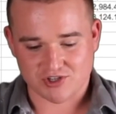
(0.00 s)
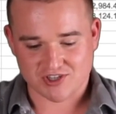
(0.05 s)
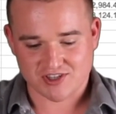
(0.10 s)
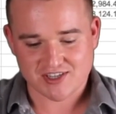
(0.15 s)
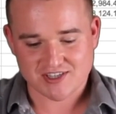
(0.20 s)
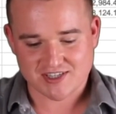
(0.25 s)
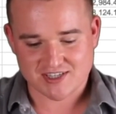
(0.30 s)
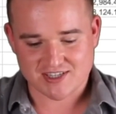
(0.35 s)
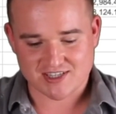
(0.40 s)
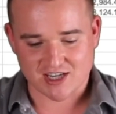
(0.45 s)
And
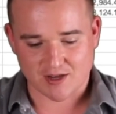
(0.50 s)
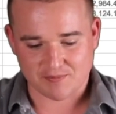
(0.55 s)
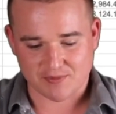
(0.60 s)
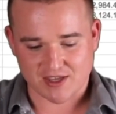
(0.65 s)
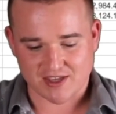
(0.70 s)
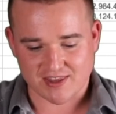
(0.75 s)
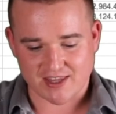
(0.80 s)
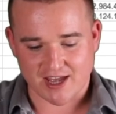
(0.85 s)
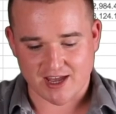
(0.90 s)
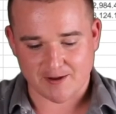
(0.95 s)
this is
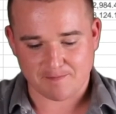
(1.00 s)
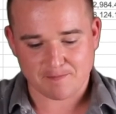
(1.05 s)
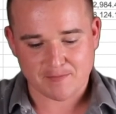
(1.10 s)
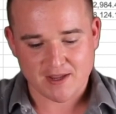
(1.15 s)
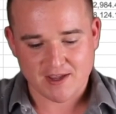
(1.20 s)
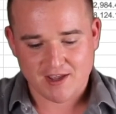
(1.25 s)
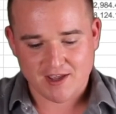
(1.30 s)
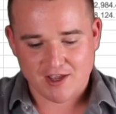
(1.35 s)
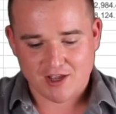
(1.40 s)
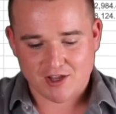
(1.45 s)
something that
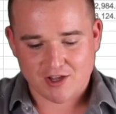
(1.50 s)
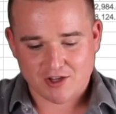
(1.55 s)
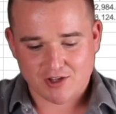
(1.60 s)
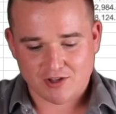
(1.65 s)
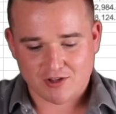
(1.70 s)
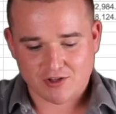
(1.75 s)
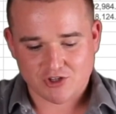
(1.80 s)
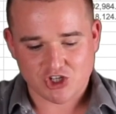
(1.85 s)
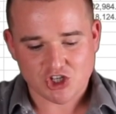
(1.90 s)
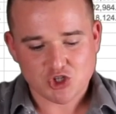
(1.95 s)

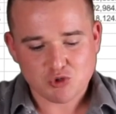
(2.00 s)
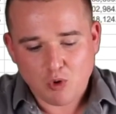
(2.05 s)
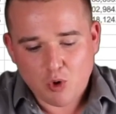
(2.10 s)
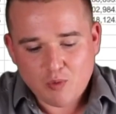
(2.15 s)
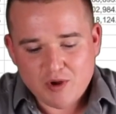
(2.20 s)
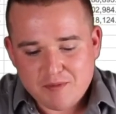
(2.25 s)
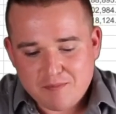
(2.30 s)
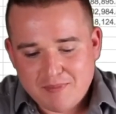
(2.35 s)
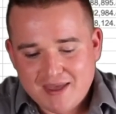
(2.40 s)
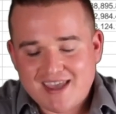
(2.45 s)
just what
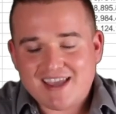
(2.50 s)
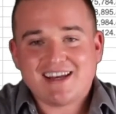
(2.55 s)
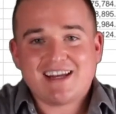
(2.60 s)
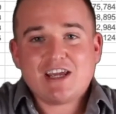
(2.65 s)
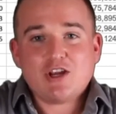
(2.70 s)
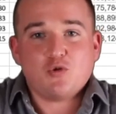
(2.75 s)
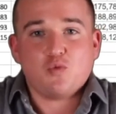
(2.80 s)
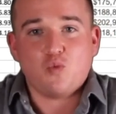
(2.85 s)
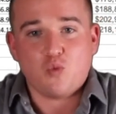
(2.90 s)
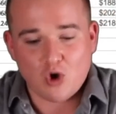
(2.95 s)
we made
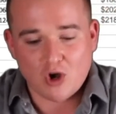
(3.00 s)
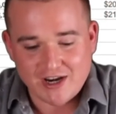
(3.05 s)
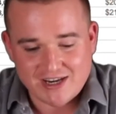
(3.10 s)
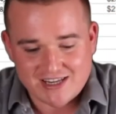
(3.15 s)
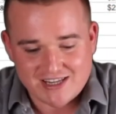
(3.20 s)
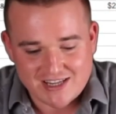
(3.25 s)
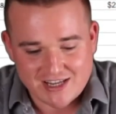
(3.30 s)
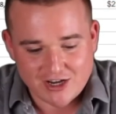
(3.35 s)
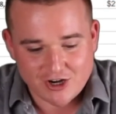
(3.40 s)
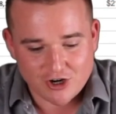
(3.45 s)
in
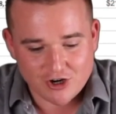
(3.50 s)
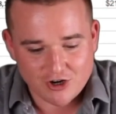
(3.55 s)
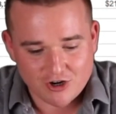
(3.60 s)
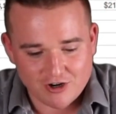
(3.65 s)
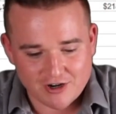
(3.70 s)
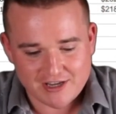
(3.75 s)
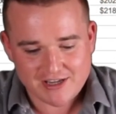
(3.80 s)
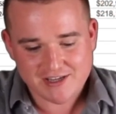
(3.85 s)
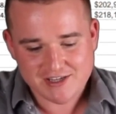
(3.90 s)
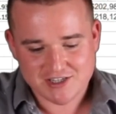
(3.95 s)
one year
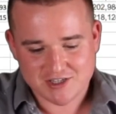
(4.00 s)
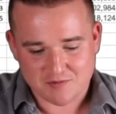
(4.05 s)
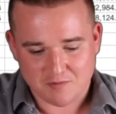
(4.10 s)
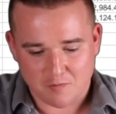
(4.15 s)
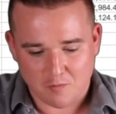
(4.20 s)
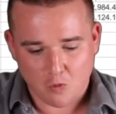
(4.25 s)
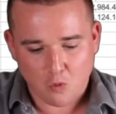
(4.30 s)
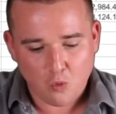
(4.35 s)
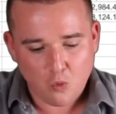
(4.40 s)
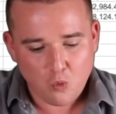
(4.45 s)
is
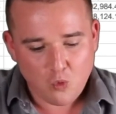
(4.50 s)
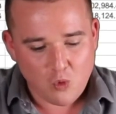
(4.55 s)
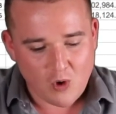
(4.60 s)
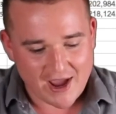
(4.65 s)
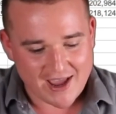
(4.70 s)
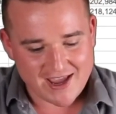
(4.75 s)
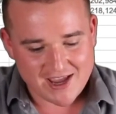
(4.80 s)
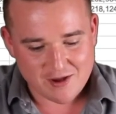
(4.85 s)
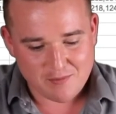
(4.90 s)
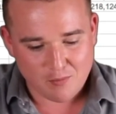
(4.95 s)

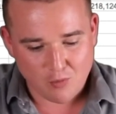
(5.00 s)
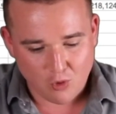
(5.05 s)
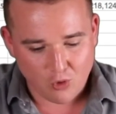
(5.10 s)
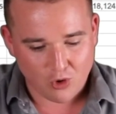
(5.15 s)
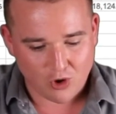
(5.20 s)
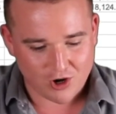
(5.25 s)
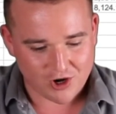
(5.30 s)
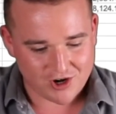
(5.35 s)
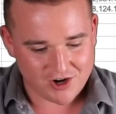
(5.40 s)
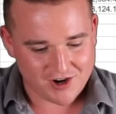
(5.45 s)
way
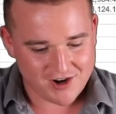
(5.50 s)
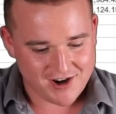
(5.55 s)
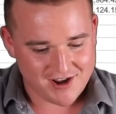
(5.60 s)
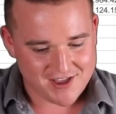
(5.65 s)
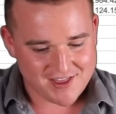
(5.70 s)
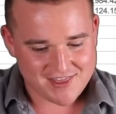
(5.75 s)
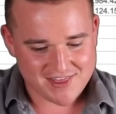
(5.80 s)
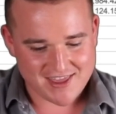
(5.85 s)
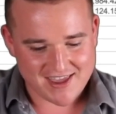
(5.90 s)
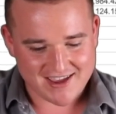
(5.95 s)
more
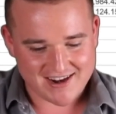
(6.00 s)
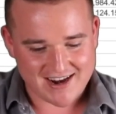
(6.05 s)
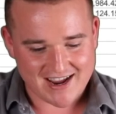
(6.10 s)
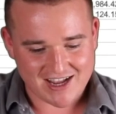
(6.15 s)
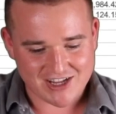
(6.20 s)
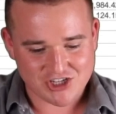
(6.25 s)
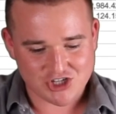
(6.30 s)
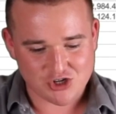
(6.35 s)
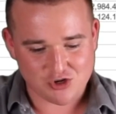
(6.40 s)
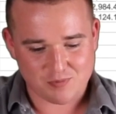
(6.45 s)
than
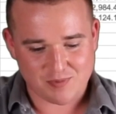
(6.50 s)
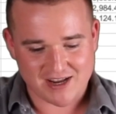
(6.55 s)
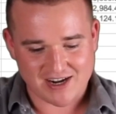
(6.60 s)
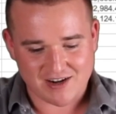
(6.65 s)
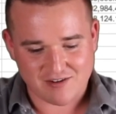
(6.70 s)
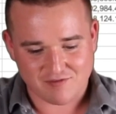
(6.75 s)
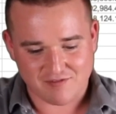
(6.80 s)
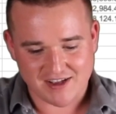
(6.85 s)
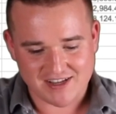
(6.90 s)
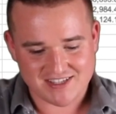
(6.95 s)
had you been
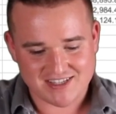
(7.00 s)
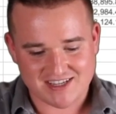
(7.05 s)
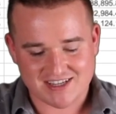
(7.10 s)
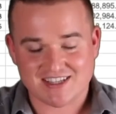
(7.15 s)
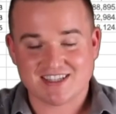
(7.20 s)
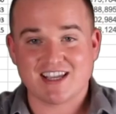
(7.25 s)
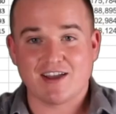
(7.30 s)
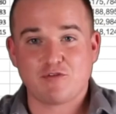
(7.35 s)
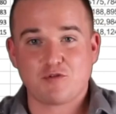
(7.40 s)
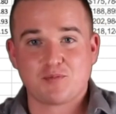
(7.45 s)
investing
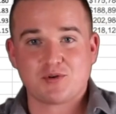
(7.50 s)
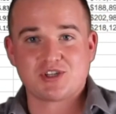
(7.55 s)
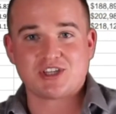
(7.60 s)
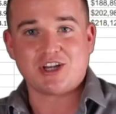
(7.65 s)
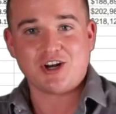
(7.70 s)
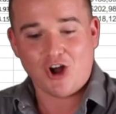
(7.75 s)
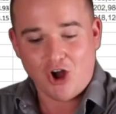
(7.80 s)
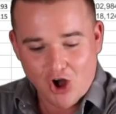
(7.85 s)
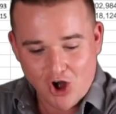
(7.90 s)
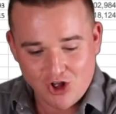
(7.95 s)
seven
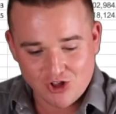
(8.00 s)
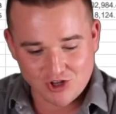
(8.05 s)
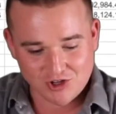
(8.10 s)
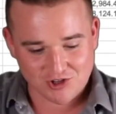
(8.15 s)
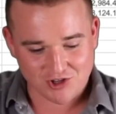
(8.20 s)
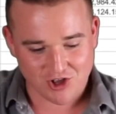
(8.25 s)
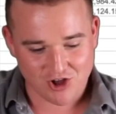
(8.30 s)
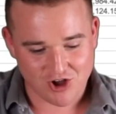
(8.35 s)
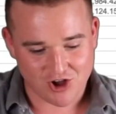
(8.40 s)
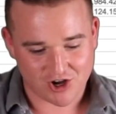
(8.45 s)
percent all
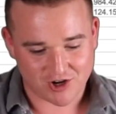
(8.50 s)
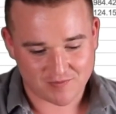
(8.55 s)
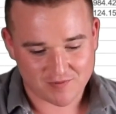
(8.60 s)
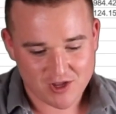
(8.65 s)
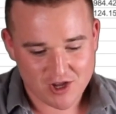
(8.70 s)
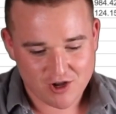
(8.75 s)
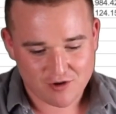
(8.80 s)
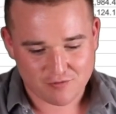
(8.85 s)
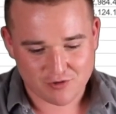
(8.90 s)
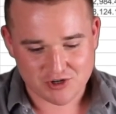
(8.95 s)
along
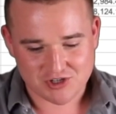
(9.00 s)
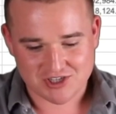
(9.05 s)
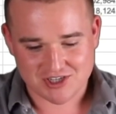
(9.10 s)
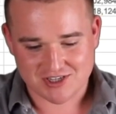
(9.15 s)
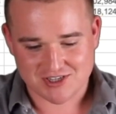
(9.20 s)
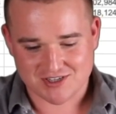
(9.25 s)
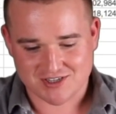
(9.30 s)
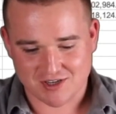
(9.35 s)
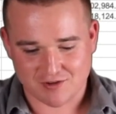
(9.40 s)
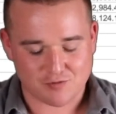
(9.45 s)

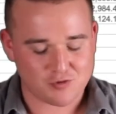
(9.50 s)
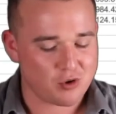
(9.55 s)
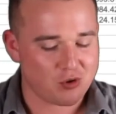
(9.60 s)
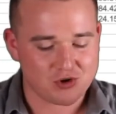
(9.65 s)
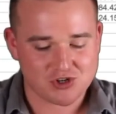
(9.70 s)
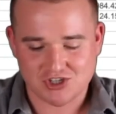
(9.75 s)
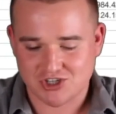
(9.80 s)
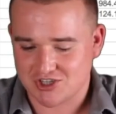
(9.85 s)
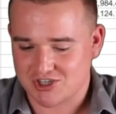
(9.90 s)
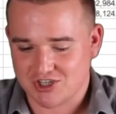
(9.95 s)
versus, of
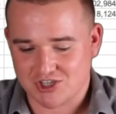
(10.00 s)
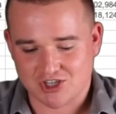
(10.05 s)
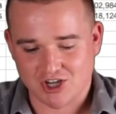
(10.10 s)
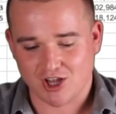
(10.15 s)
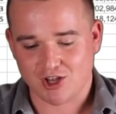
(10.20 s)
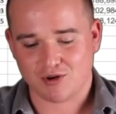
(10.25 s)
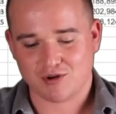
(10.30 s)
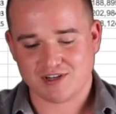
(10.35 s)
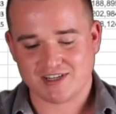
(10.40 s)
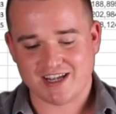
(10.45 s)
course, just a
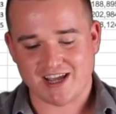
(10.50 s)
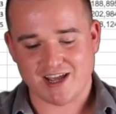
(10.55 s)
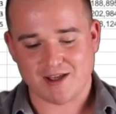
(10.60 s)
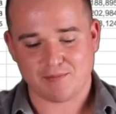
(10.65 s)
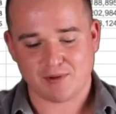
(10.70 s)
dollar a day.